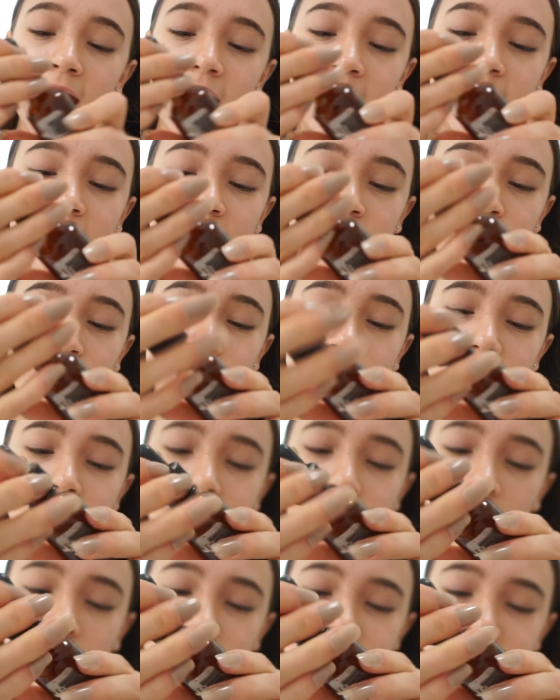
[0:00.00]
into the
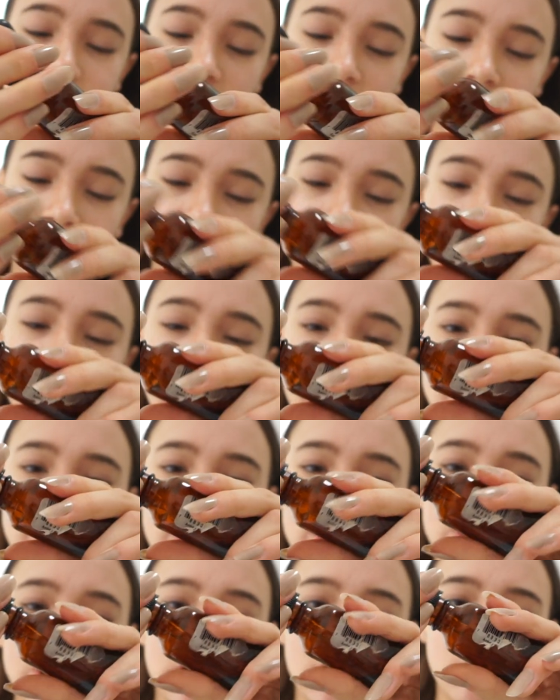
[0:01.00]
Fiona Stiles
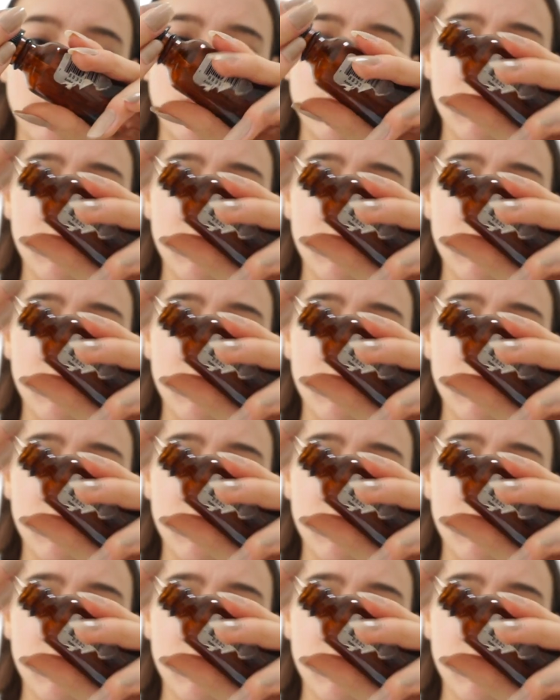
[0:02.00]
foundation.